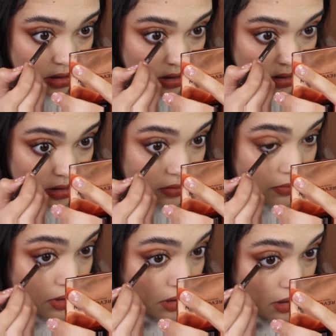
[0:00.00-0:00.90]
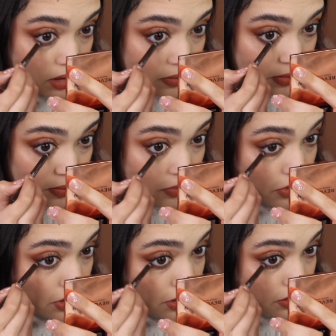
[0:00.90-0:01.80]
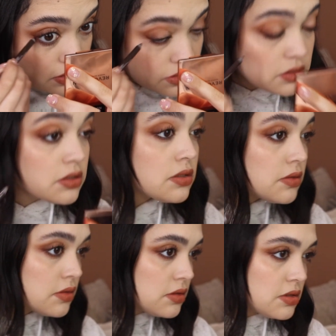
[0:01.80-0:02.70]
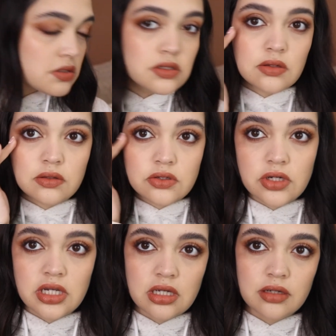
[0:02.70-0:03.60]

just to make this a bit more sultry.